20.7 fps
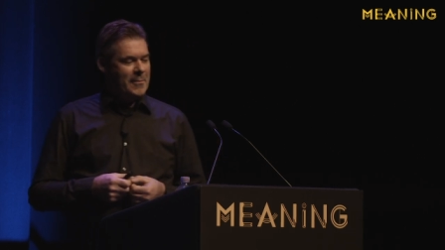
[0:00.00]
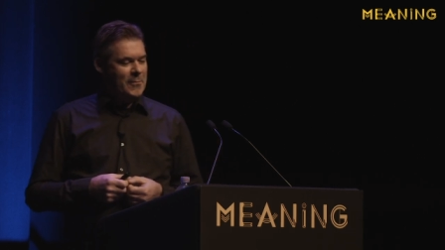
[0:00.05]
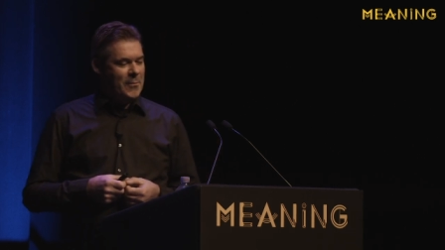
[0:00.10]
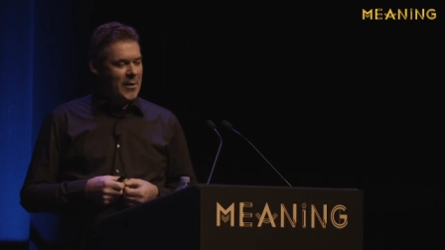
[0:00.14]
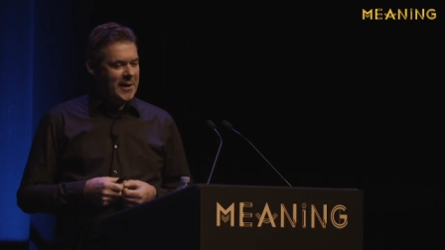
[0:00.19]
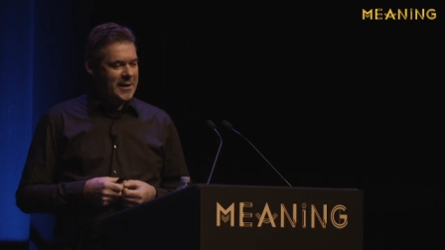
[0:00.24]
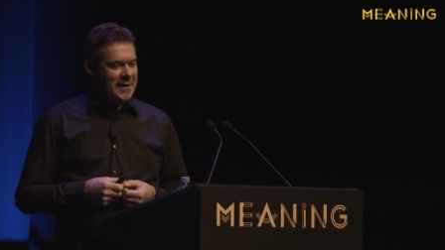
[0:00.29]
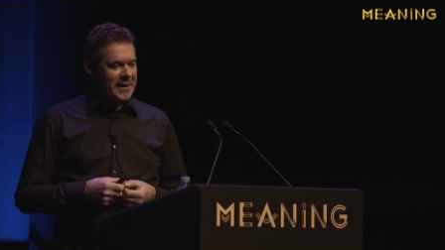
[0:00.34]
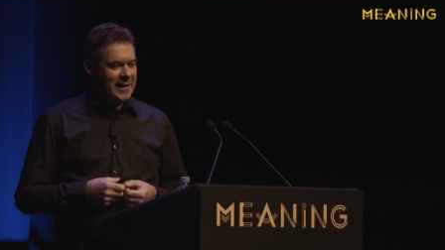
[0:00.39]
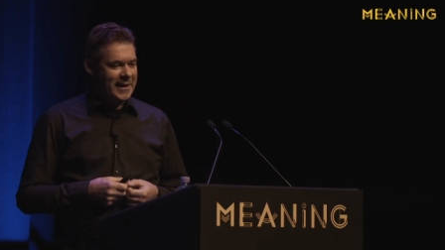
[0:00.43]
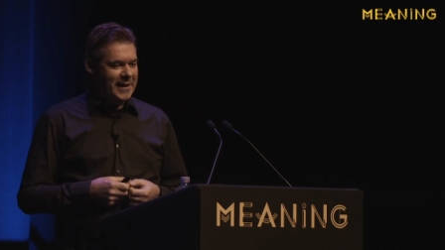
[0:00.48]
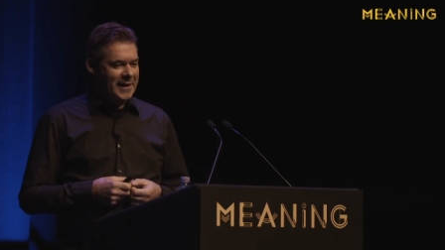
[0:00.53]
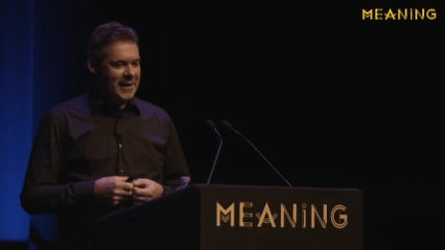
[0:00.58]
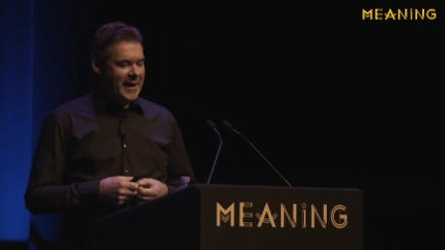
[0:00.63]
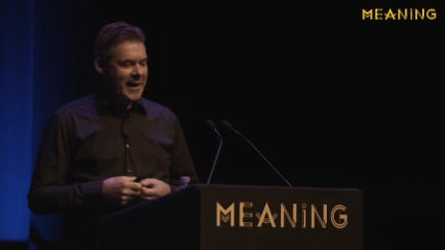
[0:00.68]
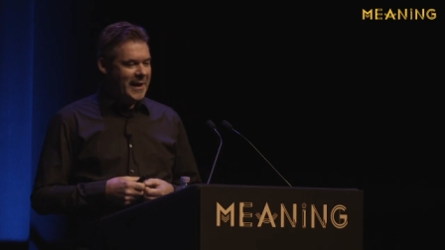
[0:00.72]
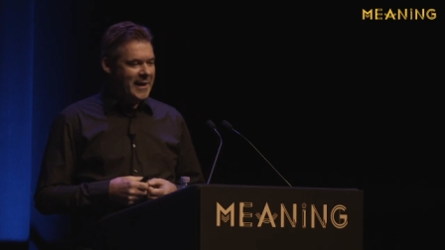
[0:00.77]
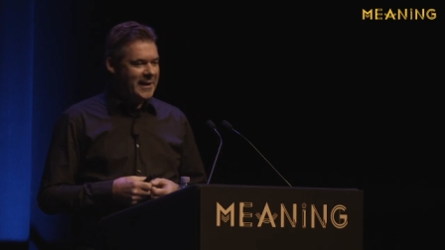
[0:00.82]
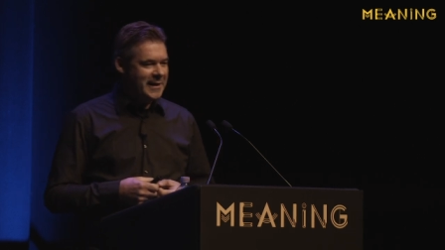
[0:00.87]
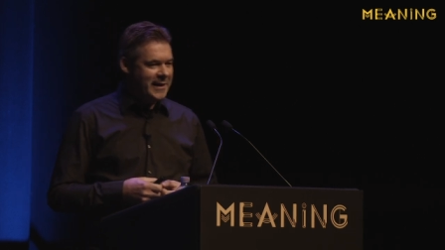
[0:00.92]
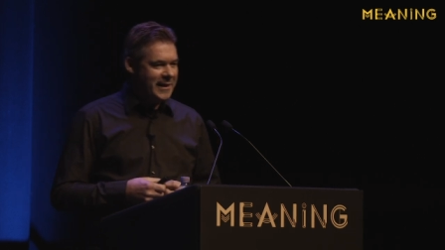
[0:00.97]
one
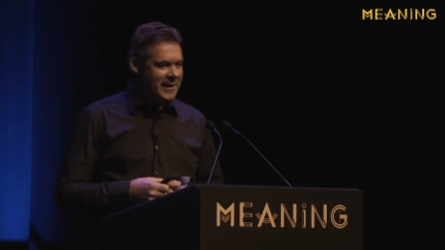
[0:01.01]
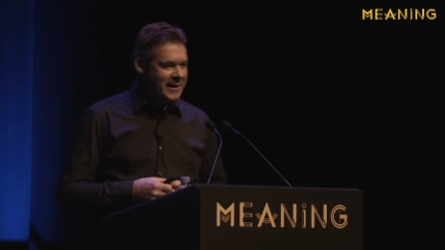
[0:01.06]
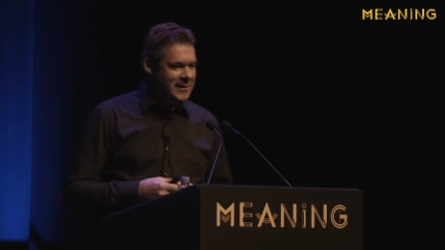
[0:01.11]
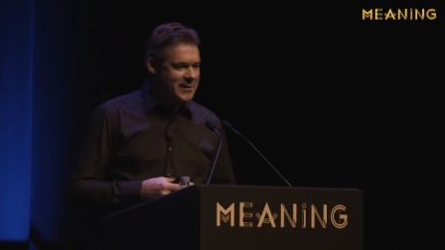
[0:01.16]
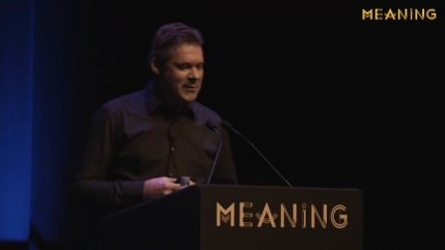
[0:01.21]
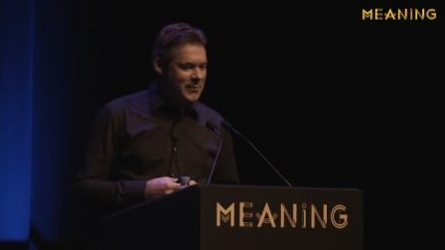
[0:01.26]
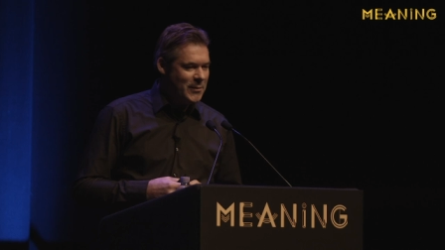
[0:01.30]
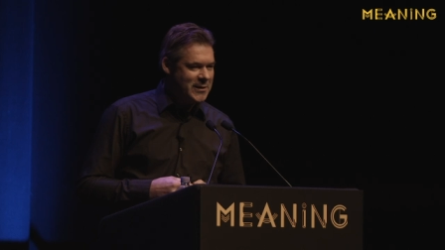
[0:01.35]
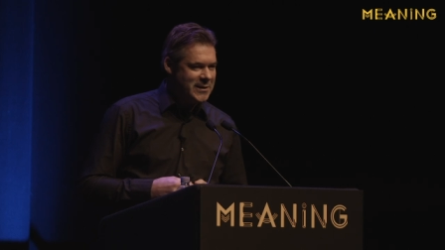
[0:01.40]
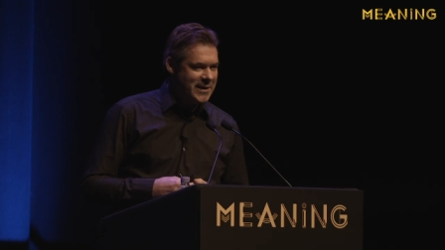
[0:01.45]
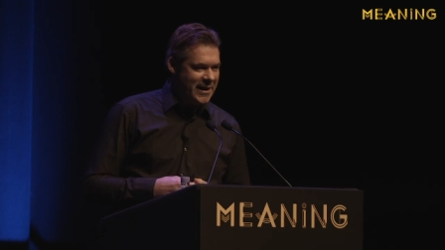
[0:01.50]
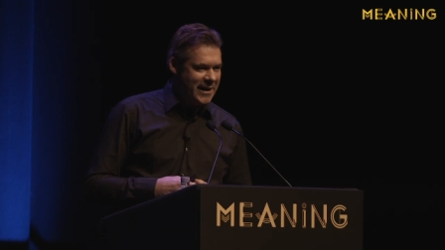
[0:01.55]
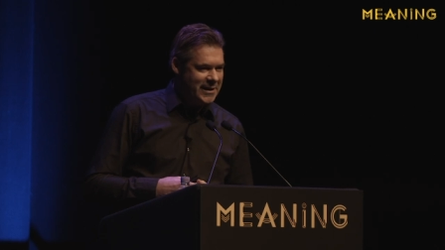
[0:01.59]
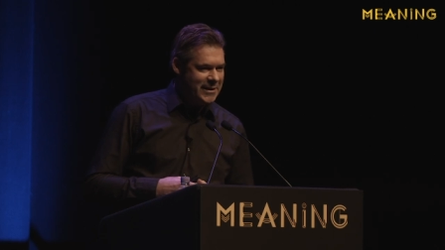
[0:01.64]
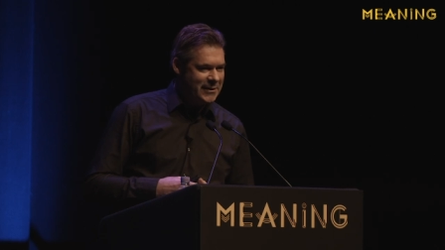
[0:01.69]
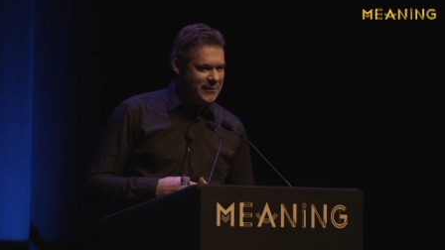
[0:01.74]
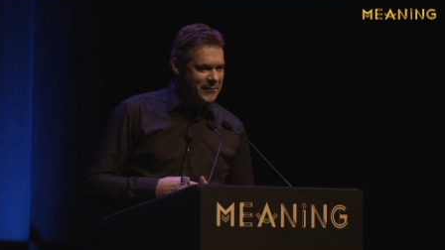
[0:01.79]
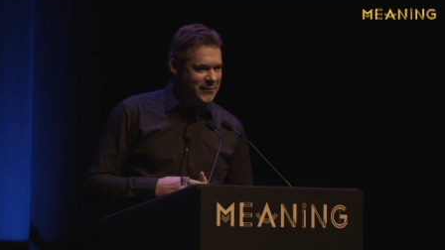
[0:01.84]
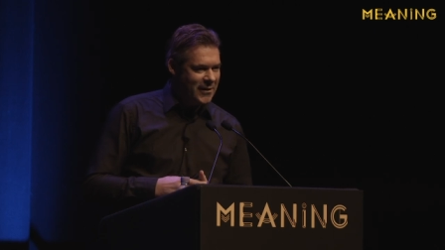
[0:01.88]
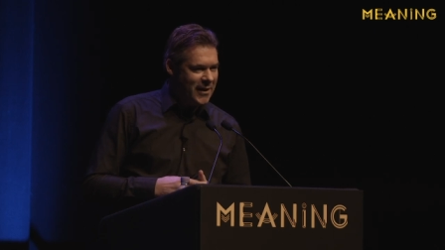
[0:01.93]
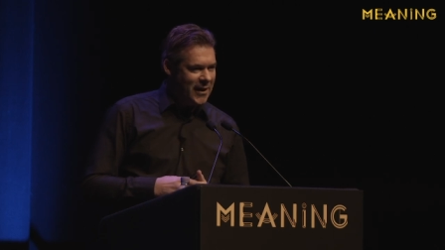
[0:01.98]
lady, she was
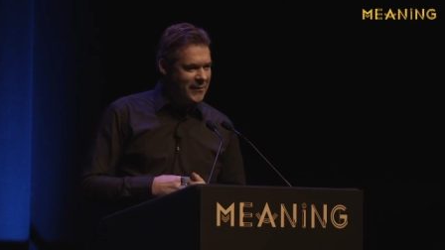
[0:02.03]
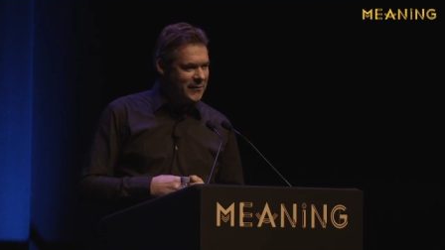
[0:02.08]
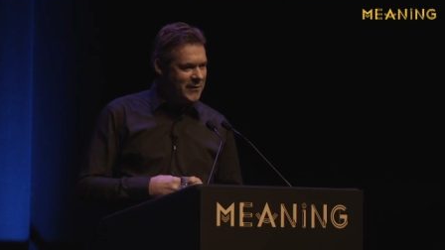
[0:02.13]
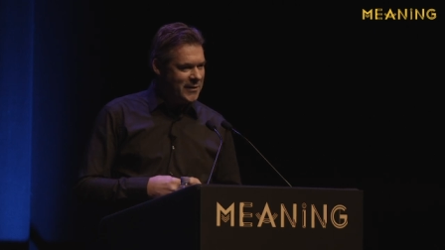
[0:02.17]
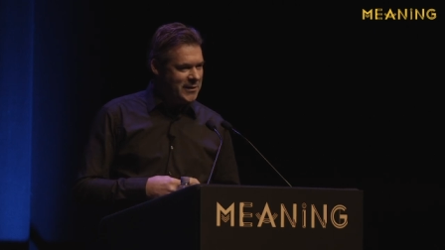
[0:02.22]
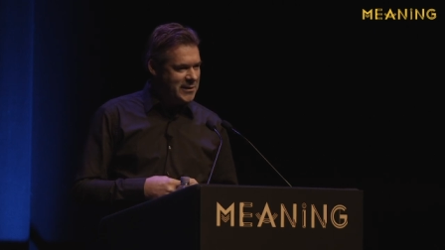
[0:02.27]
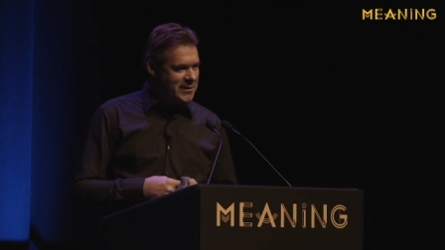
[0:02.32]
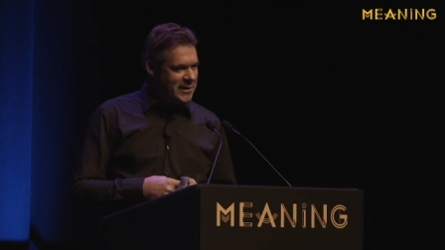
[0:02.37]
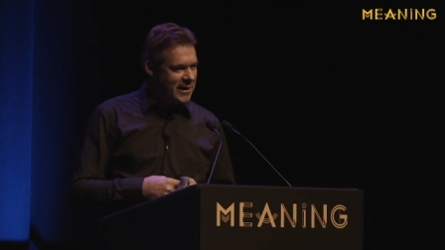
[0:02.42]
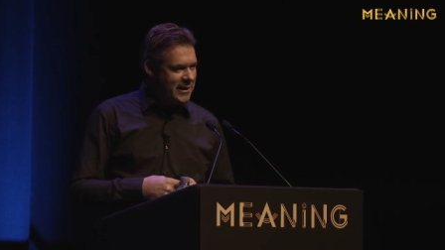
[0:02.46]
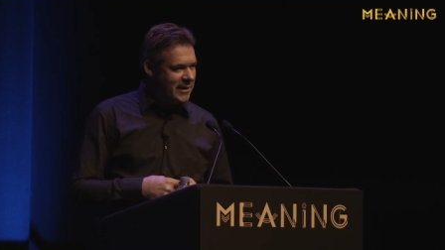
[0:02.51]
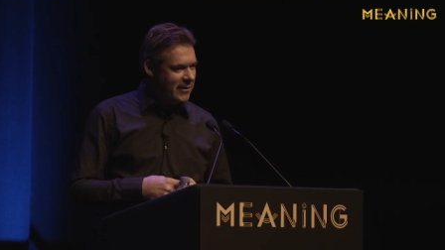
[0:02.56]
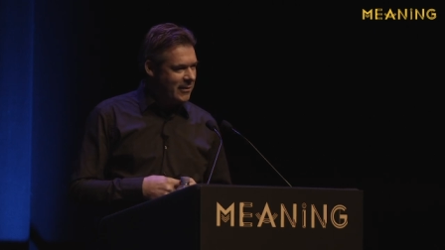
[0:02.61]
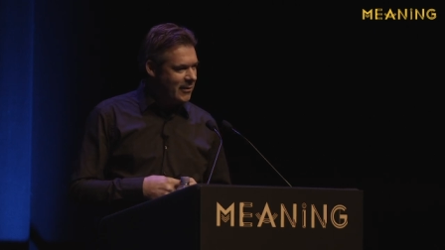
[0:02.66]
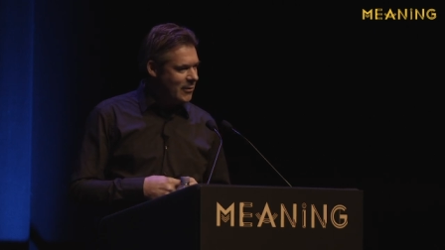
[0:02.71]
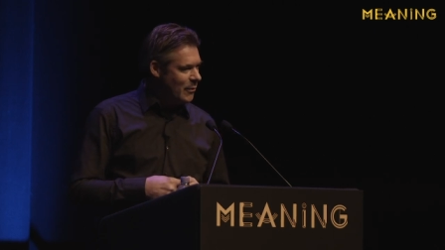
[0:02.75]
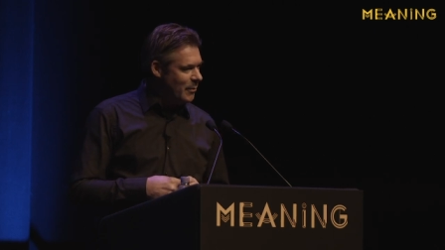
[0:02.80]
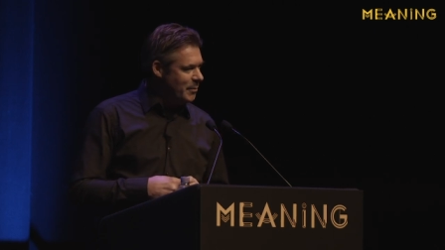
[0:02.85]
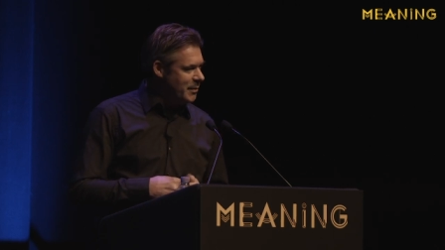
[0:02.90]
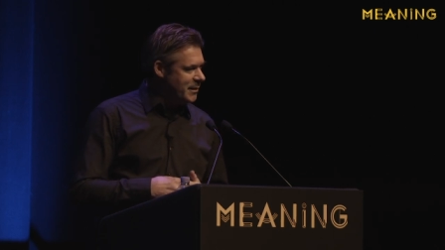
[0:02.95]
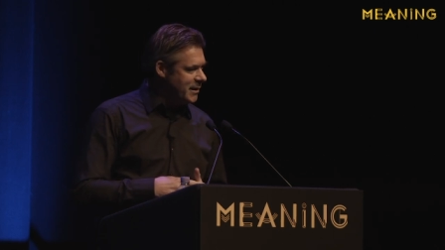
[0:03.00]
85, and she said there are
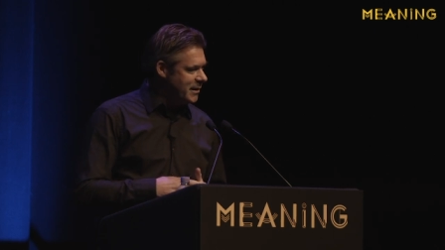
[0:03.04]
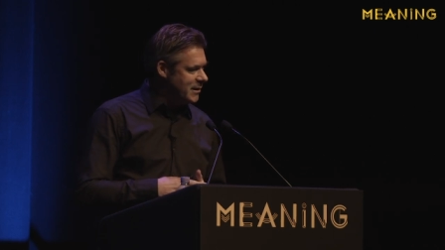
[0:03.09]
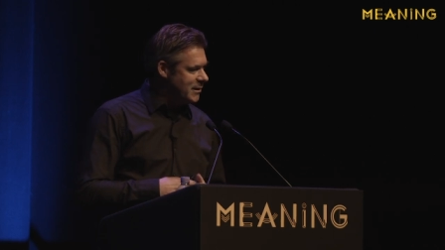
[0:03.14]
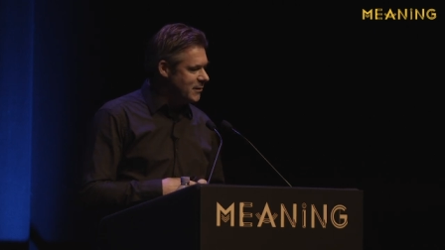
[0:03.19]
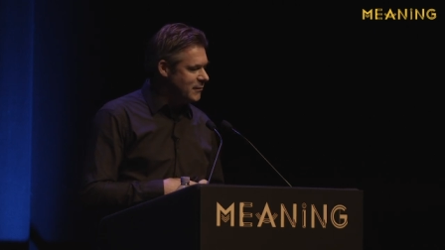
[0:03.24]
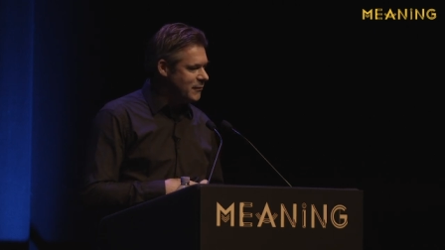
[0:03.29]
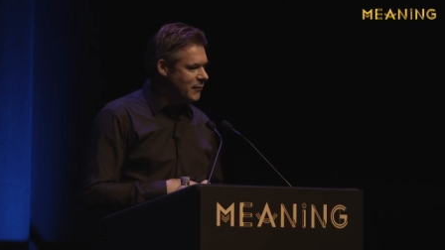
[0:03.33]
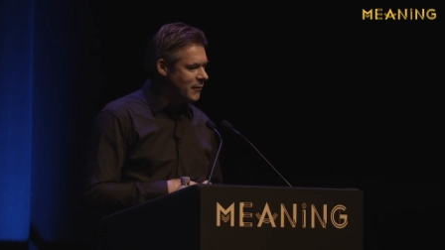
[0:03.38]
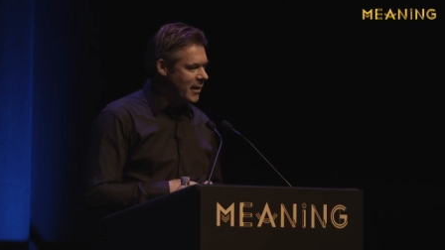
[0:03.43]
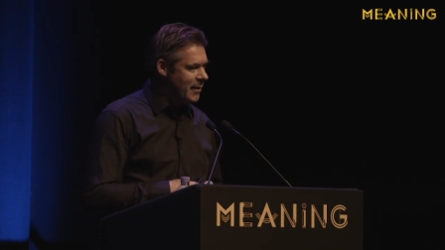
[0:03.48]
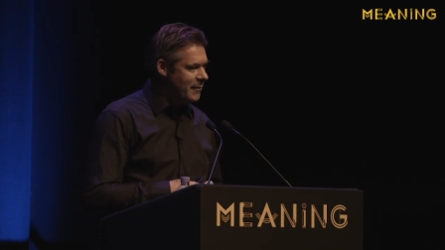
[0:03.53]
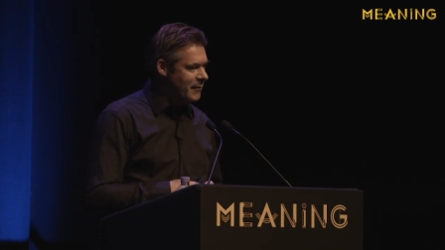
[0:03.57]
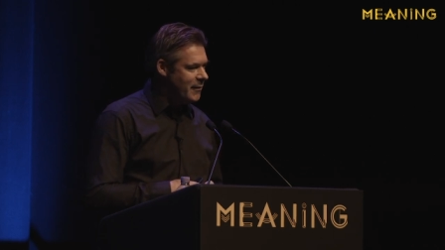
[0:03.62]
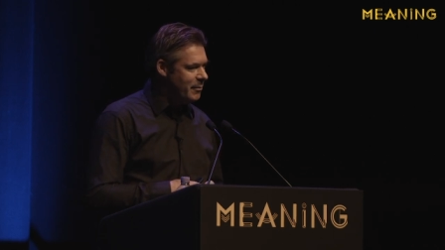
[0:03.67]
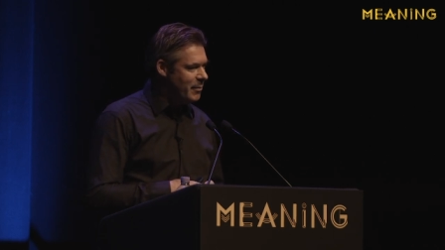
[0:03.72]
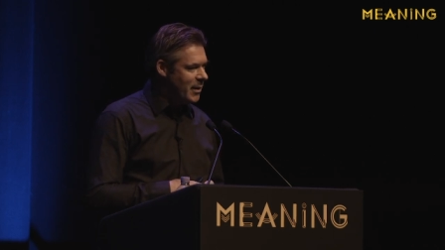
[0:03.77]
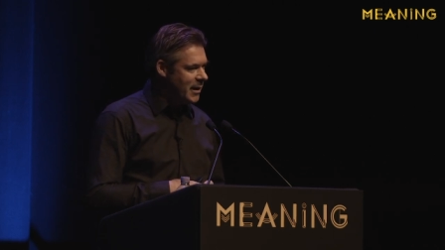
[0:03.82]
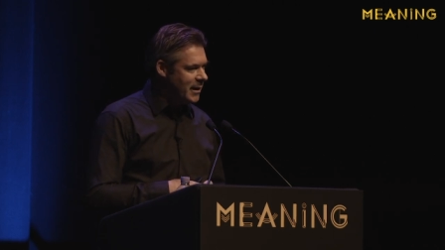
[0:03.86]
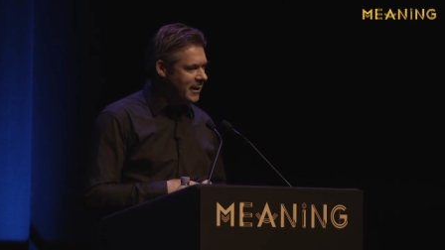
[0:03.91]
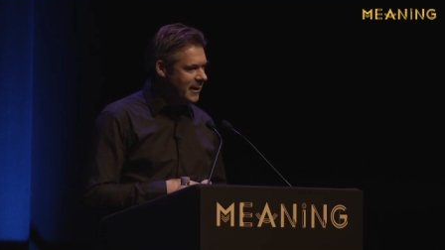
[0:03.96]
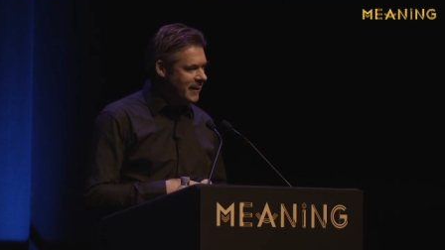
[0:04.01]
competitions for
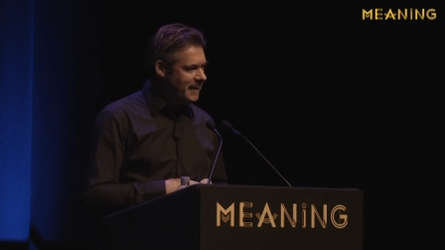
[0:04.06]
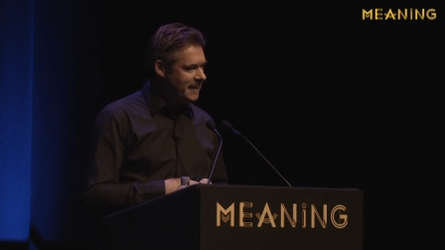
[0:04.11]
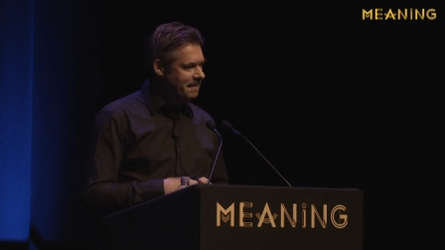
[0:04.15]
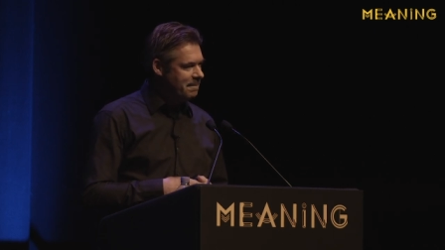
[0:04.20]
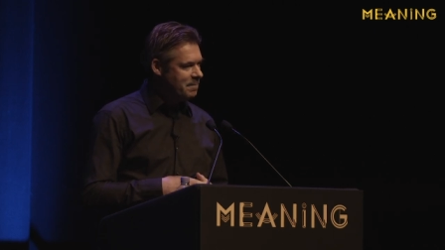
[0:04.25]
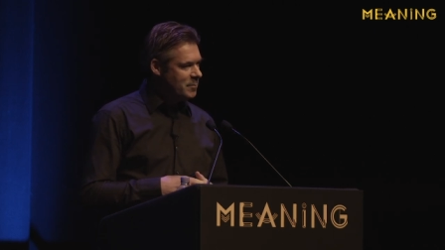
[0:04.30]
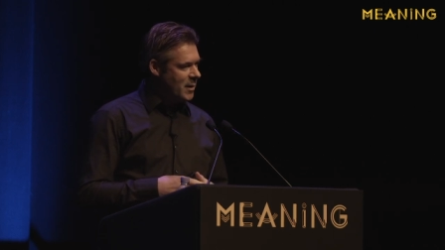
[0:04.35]
everybody,